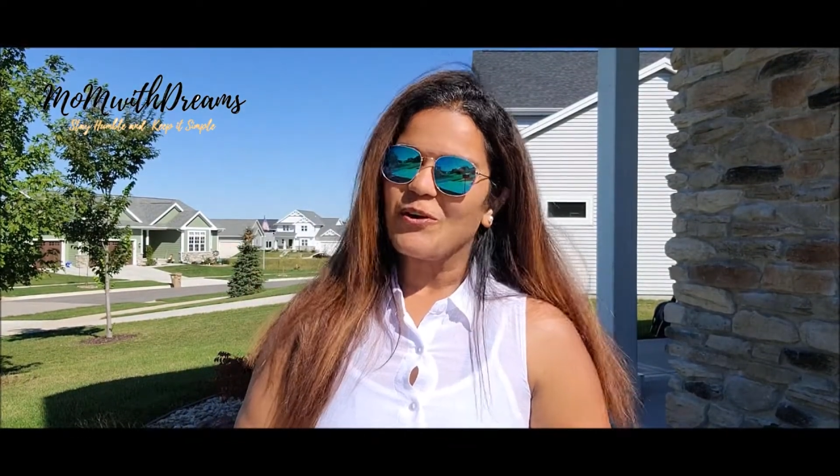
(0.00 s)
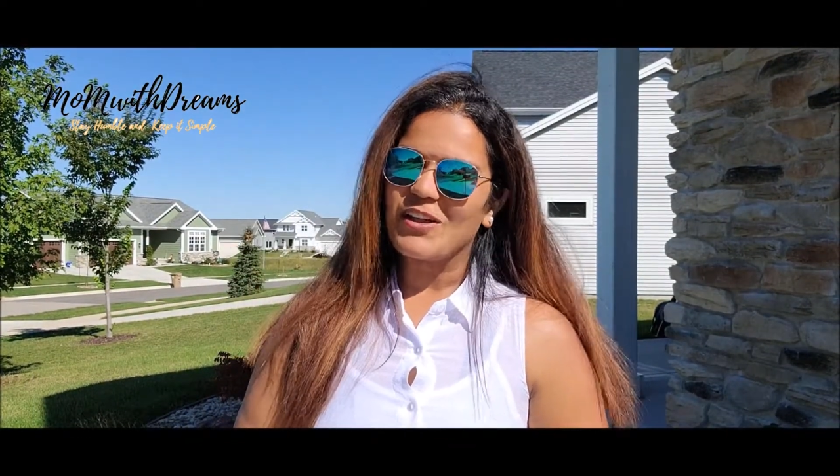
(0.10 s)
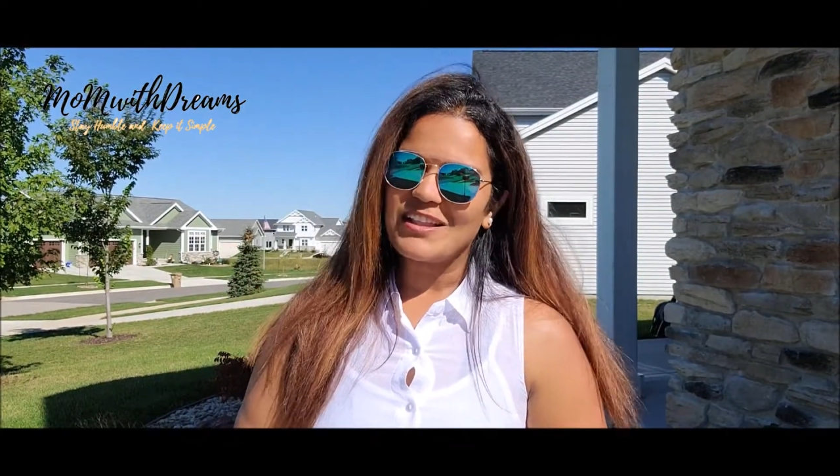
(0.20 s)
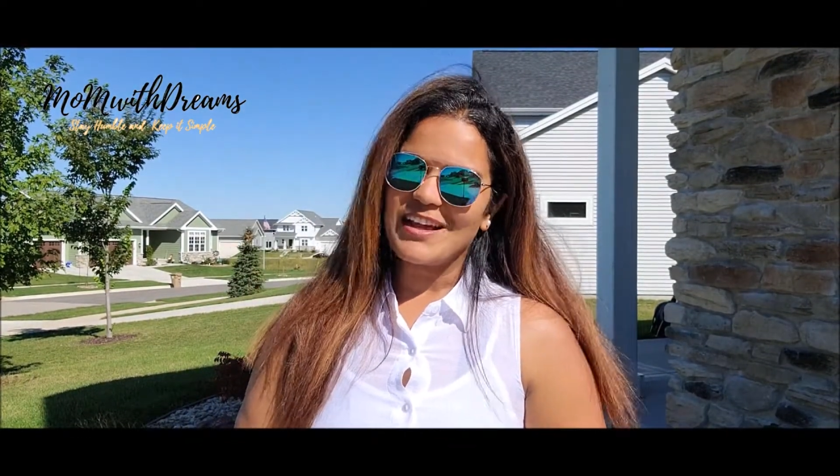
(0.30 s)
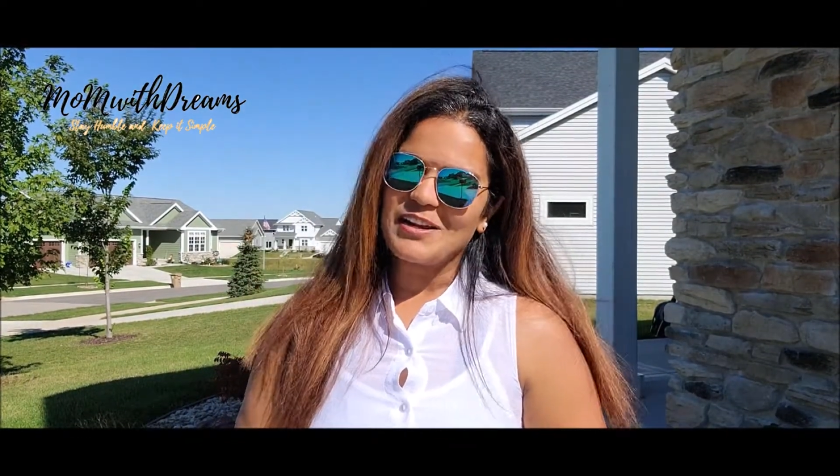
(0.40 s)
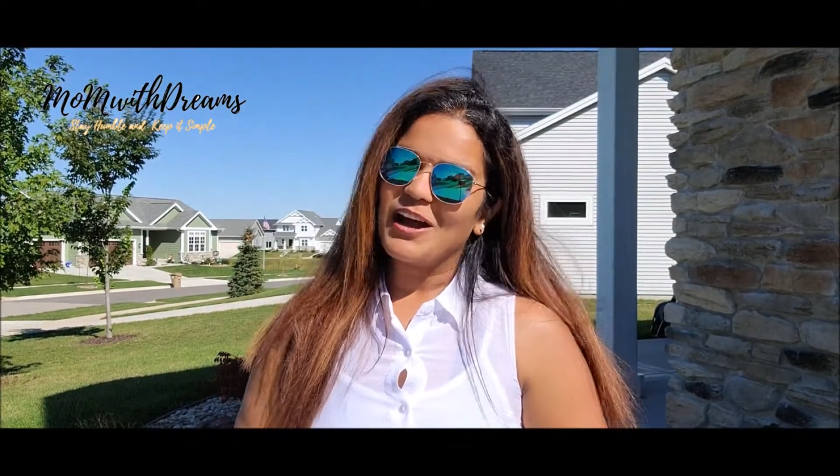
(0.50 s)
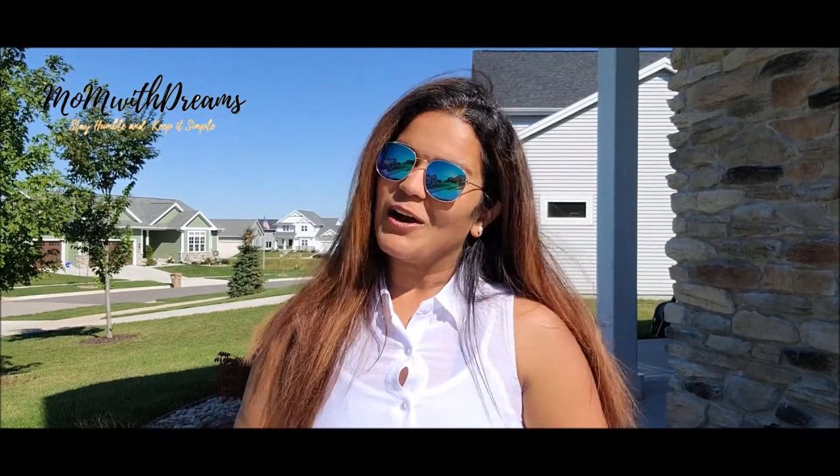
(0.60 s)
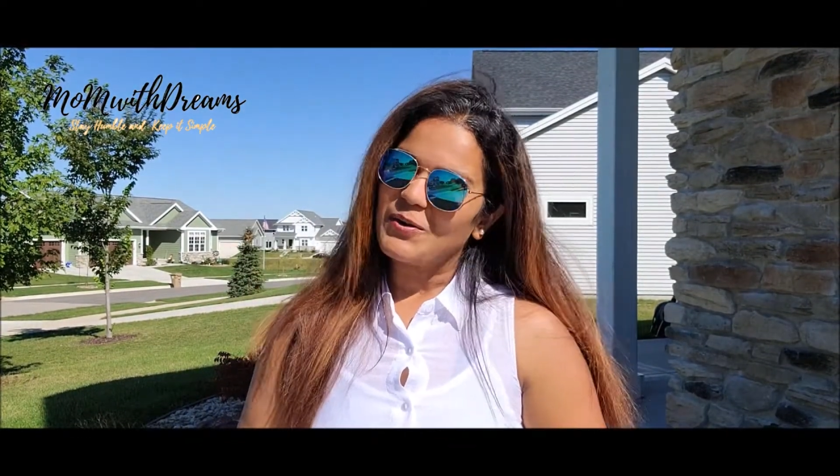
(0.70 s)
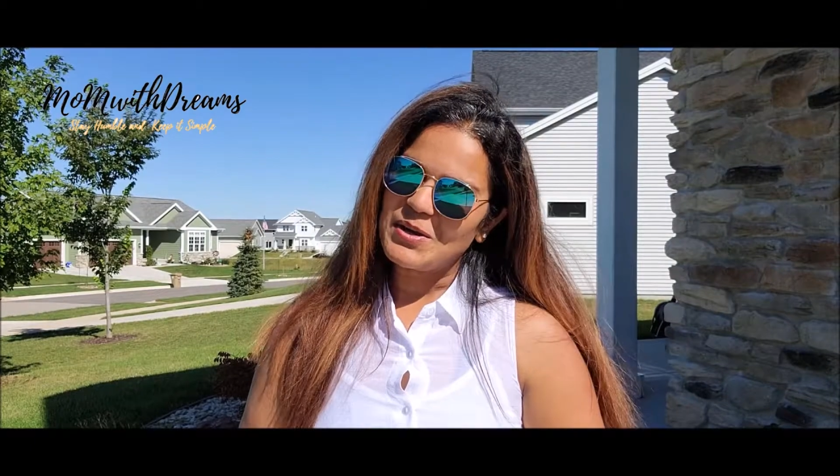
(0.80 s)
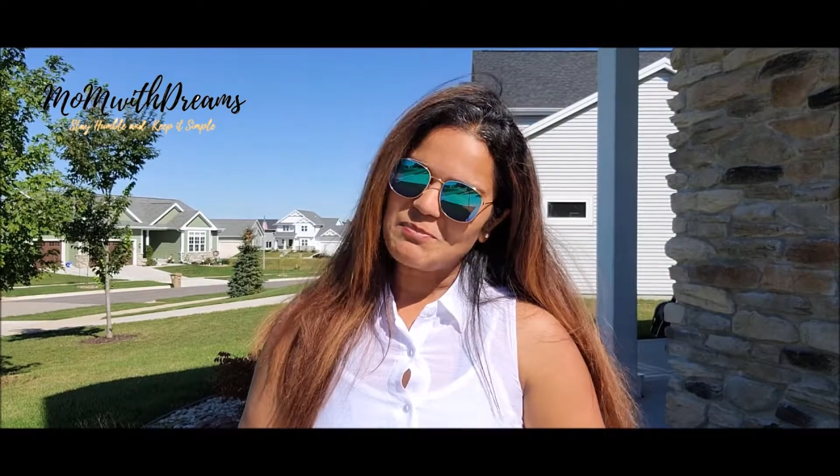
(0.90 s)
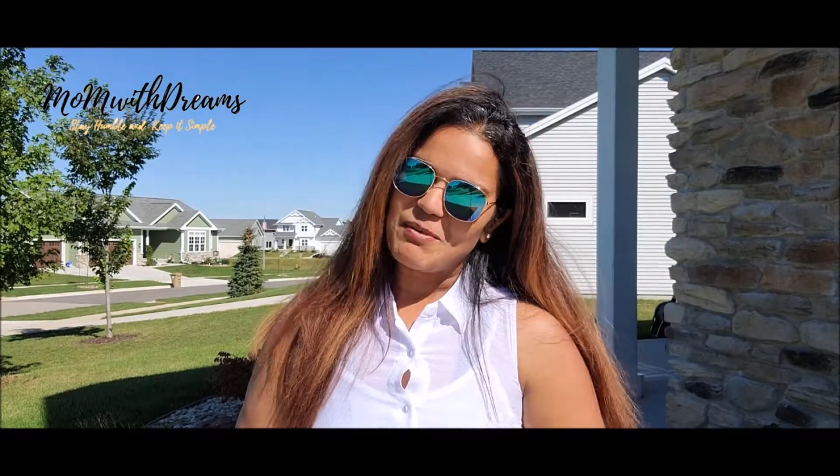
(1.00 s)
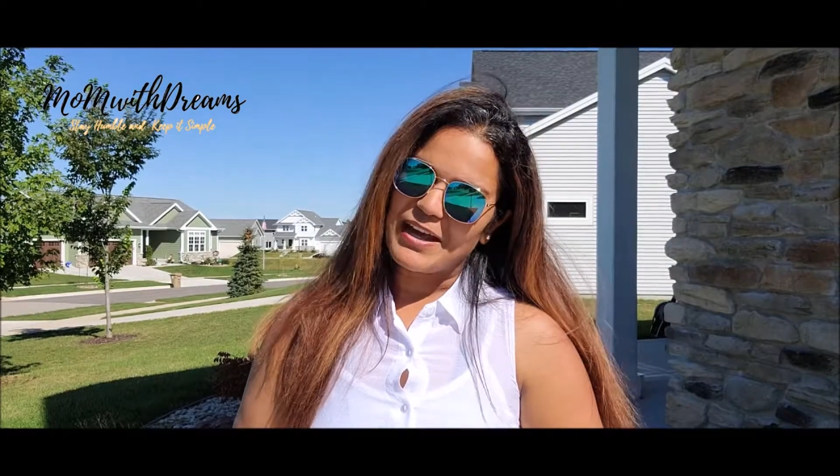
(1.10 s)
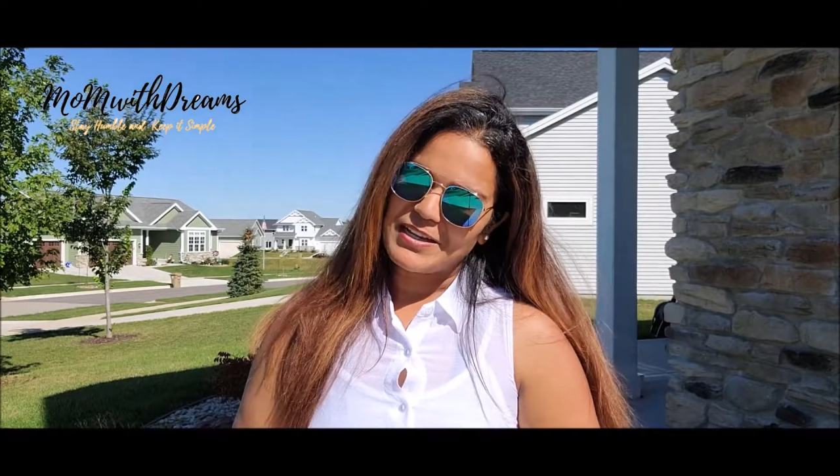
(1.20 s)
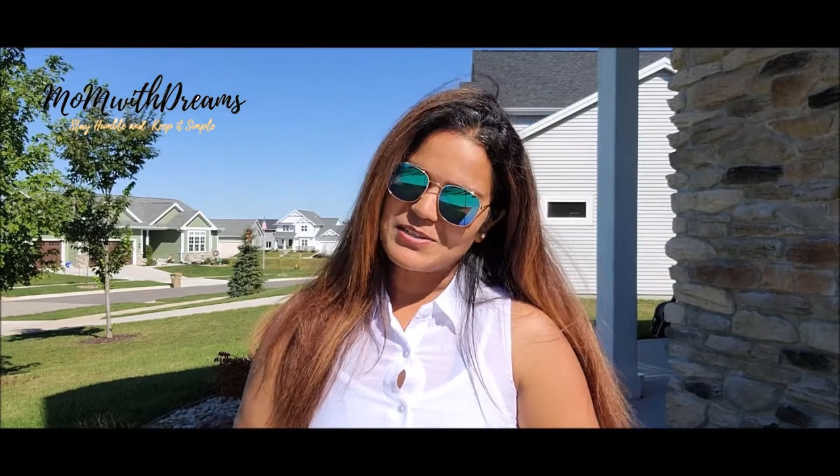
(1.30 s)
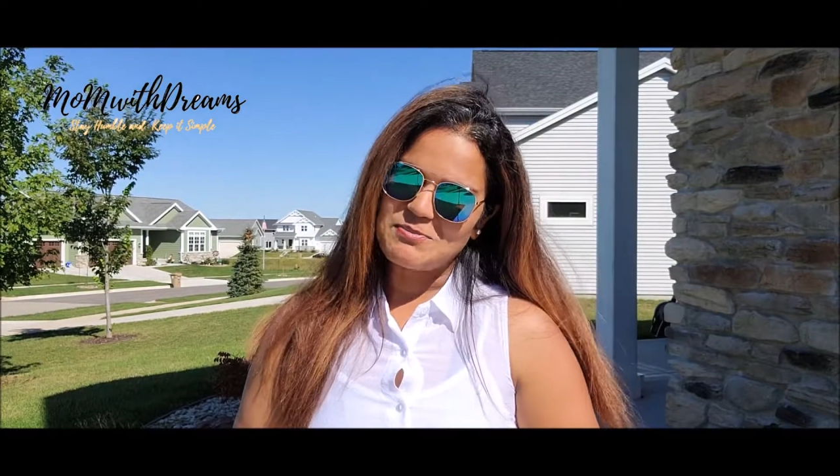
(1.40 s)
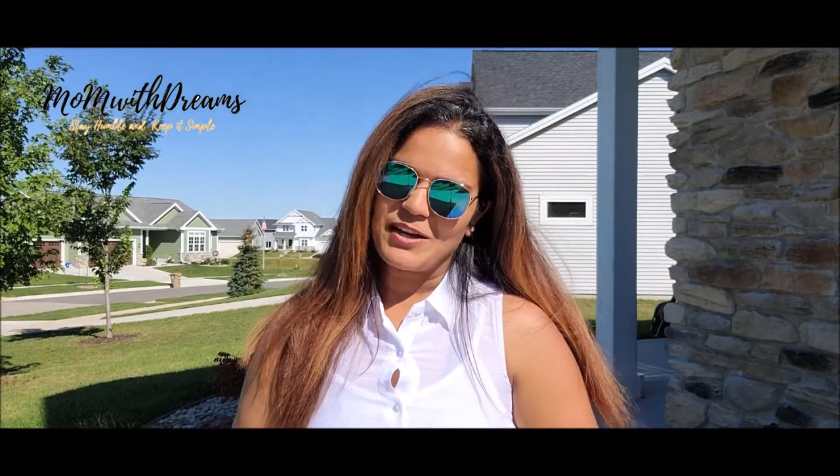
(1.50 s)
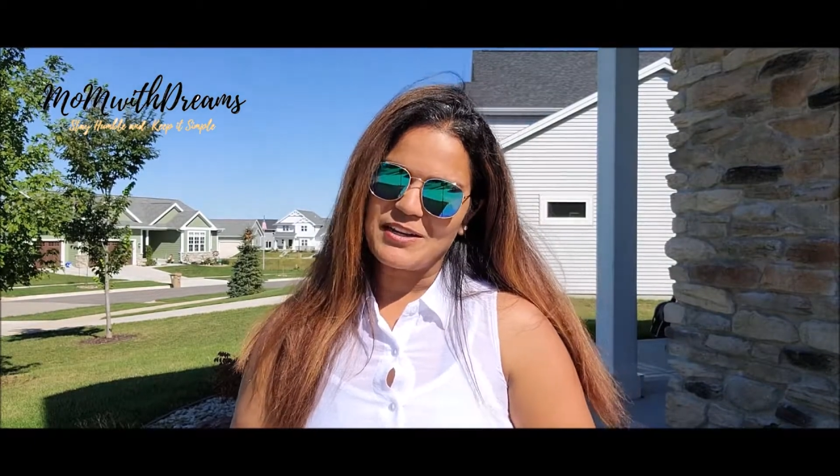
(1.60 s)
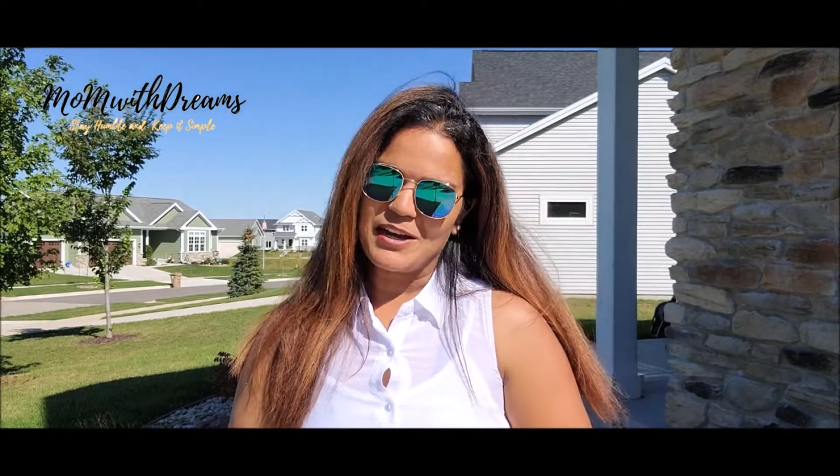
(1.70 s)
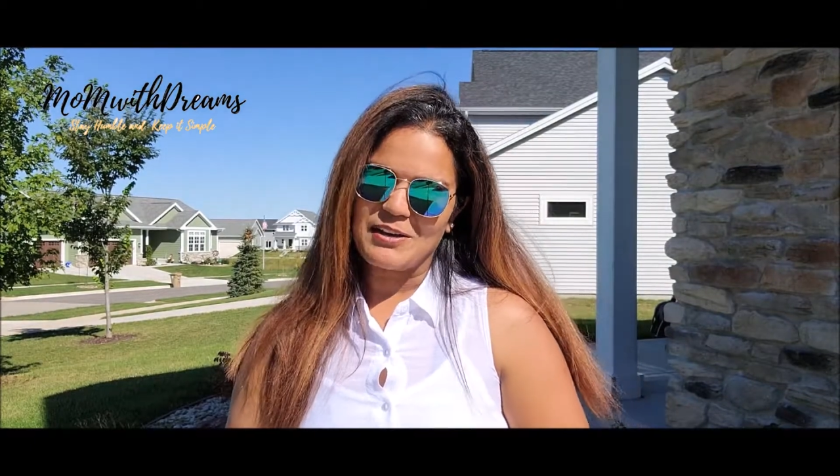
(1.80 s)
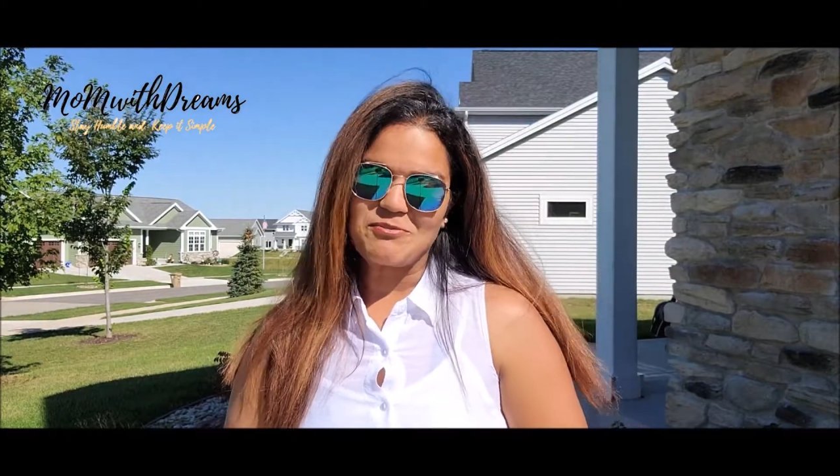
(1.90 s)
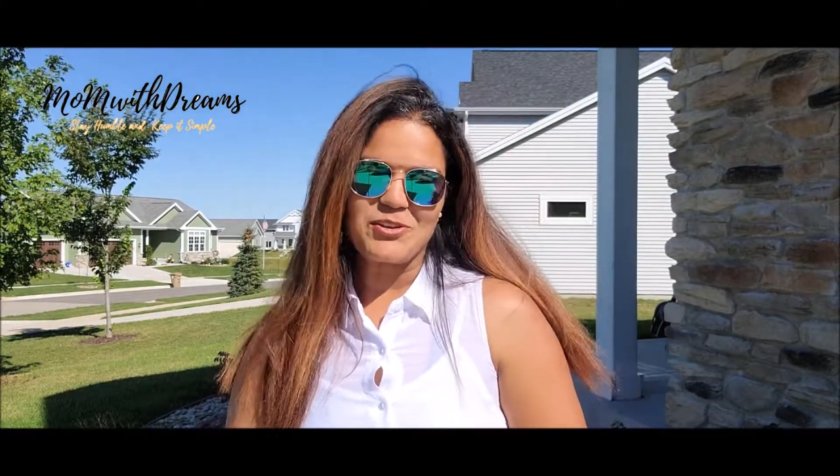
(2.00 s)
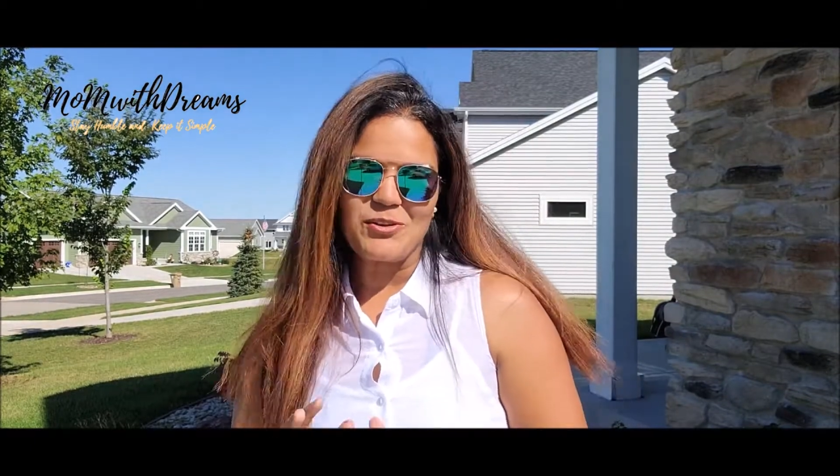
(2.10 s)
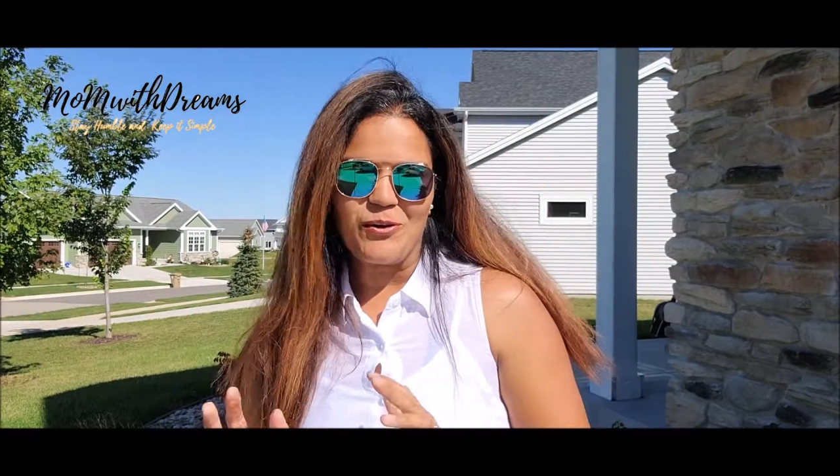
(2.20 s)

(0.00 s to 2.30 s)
all that how I manage my time with